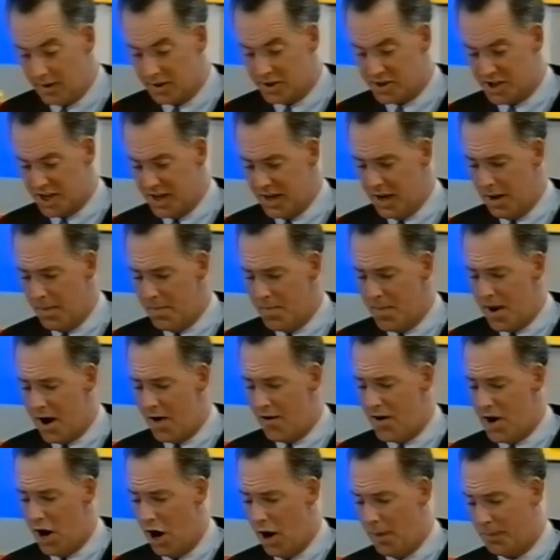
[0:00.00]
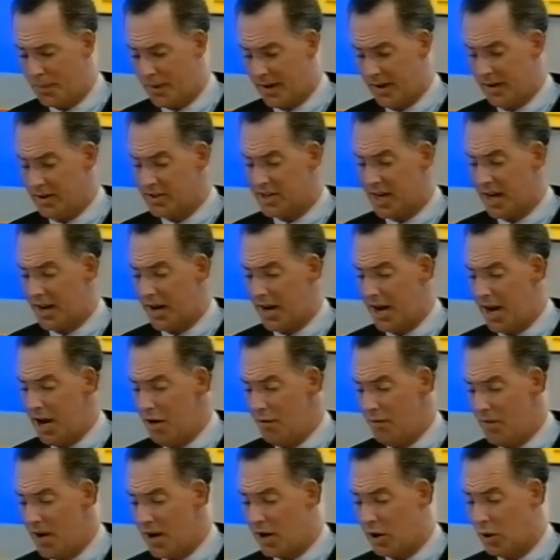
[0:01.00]
singer Mary Hopkins had a
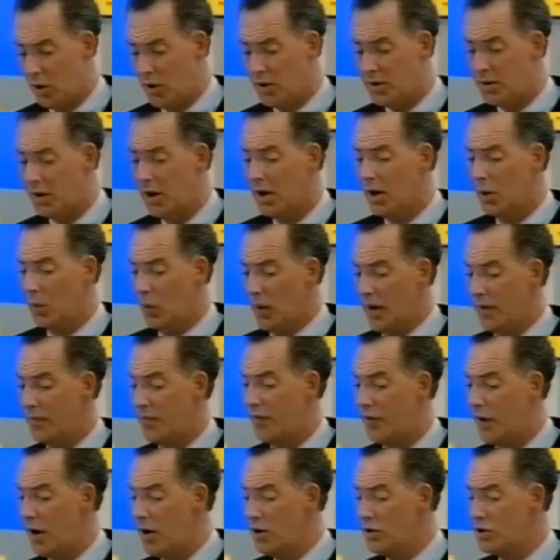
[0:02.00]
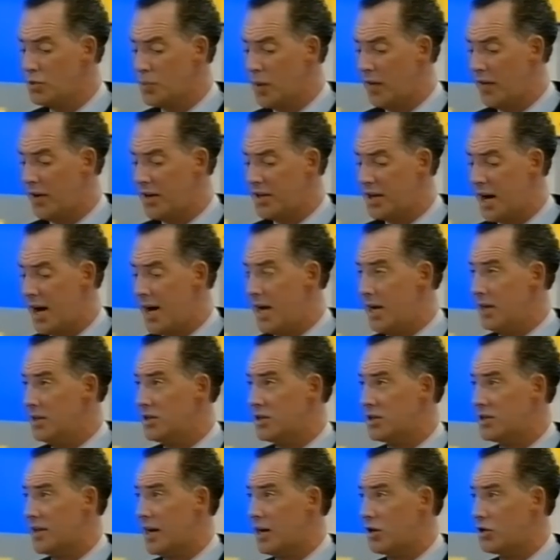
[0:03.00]
hit record with Those Were the Days.
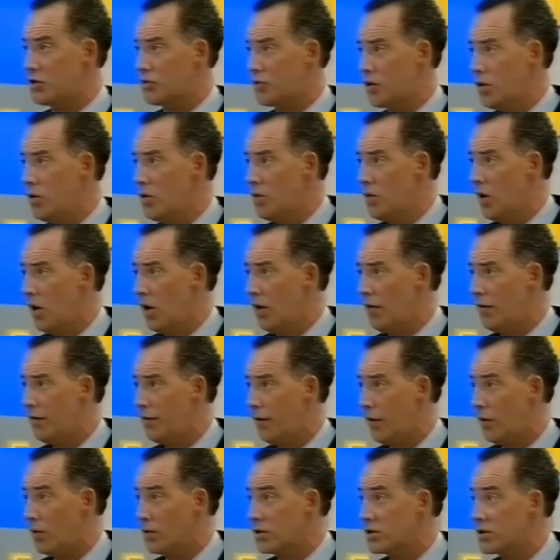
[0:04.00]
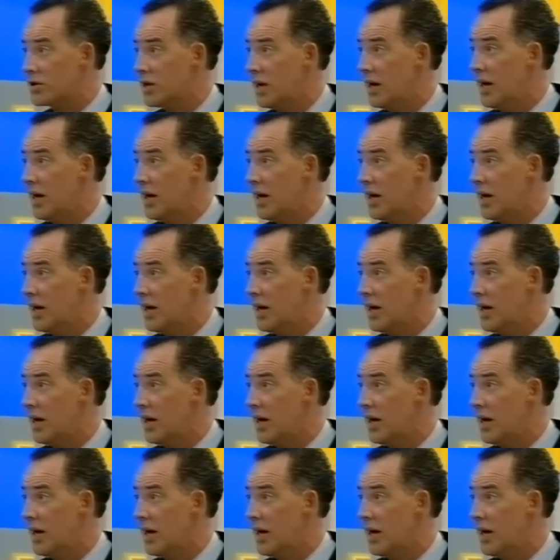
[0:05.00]
Is that true or false?